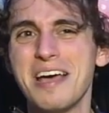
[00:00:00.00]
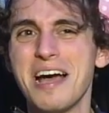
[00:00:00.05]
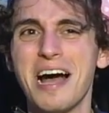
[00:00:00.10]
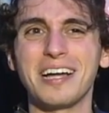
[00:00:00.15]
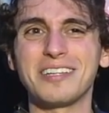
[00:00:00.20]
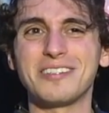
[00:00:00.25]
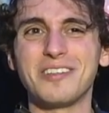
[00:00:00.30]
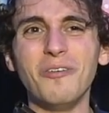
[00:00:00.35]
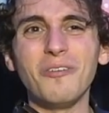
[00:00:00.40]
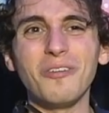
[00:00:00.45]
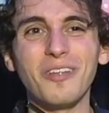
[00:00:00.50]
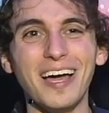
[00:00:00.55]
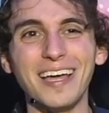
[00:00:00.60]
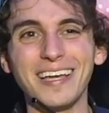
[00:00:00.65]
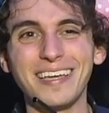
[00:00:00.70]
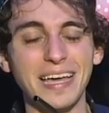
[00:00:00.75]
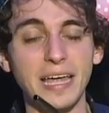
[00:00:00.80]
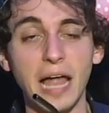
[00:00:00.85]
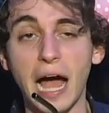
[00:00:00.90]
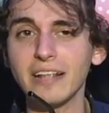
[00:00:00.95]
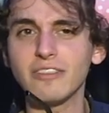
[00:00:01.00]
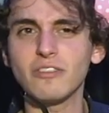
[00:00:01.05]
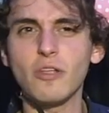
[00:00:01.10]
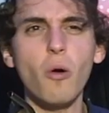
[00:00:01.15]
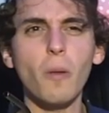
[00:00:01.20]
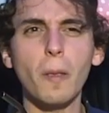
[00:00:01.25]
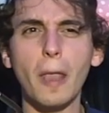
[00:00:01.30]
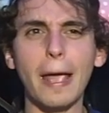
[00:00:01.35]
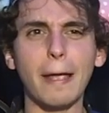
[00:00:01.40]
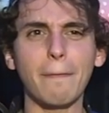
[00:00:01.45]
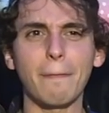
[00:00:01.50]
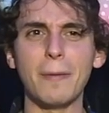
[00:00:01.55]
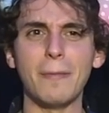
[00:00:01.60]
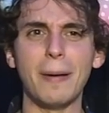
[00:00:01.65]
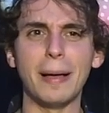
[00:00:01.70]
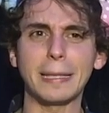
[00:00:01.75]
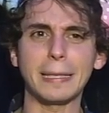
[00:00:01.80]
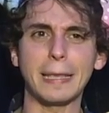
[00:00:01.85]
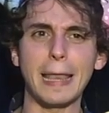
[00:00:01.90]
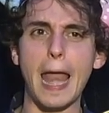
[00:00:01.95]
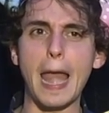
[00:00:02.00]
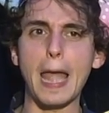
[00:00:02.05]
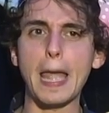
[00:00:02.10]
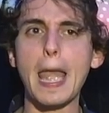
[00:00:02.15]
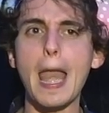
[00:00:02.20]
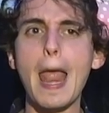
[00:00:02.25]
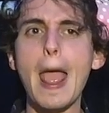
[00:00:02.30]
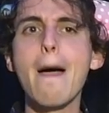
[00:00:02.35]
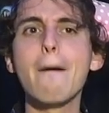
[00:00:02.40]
I don't like it. I don't like my mustache.